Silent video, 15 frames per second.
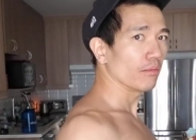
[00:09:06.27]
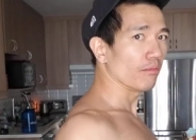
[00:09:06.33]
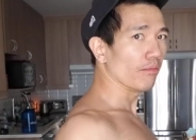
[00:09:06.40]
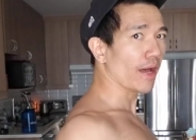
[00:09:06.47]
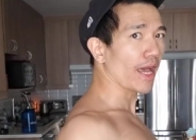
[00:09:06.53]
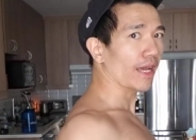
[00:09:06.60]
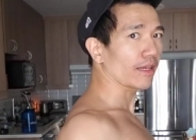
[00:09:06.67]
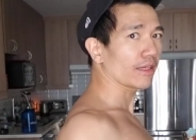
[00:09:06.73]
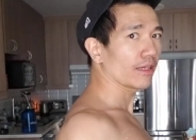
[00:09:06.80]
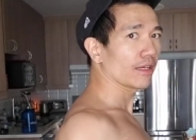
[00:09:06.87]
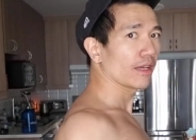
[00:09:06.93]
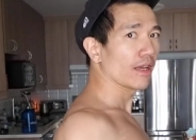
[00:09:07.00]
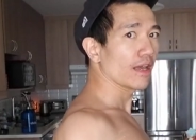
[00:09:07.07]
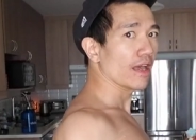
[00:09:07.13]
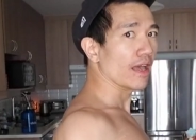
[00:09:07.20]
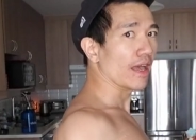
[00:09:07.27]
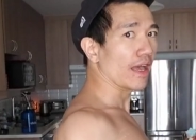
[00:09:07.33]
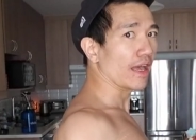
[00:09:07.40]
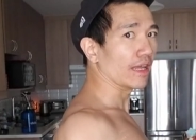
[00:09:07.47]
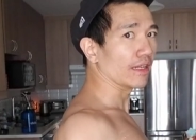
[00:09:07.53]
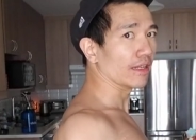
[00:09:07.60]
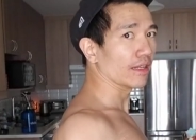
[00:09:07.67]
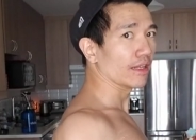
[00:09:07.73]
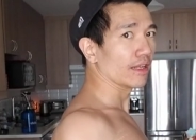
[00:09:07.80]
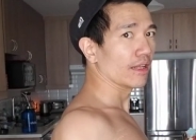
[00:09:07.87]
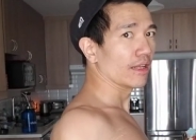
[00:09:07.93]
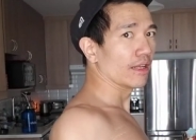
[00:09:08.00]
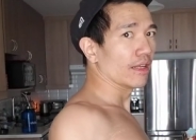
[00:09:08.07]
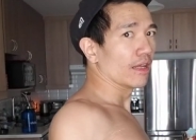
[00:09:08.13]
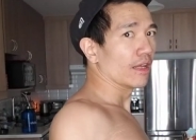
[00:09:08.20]
back, and
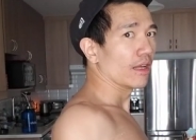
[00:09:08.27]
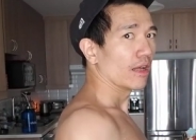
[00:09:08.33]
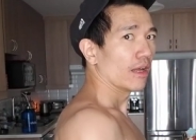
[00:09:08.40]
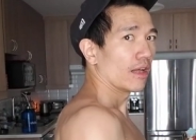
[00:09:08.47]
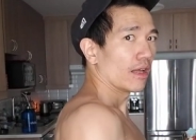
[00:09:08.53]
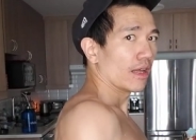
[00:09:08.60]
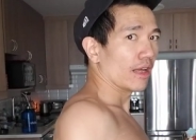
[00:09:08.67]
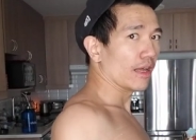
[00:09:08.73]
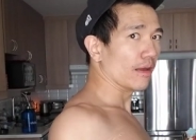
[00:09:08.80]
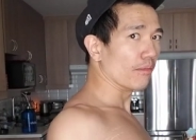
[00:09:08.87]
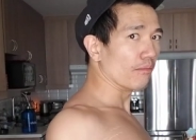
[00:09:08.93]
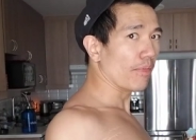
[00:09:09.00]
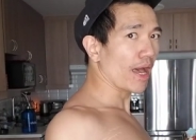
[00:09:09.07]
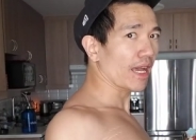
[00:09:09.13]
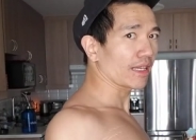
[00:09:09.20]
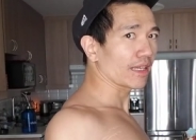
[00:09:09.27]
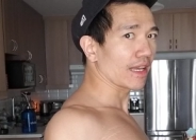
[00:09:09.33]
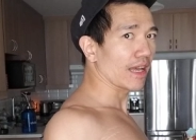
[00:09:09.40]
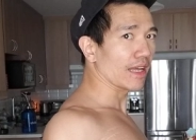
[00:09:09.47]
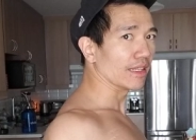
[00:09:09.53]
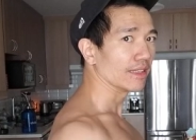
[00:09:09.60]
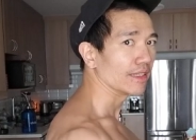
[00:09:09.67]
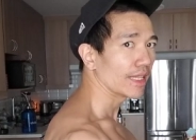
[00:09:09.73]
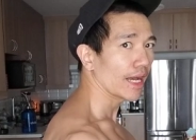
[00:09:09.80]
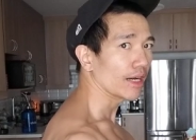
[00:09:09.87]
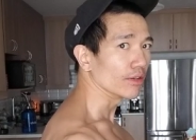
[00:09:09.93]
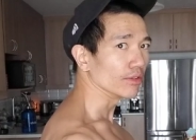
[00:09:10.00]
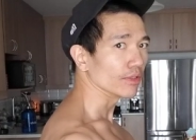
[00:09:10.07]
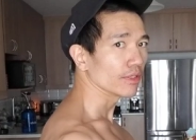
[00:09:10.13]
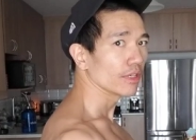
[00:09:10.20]
back and down.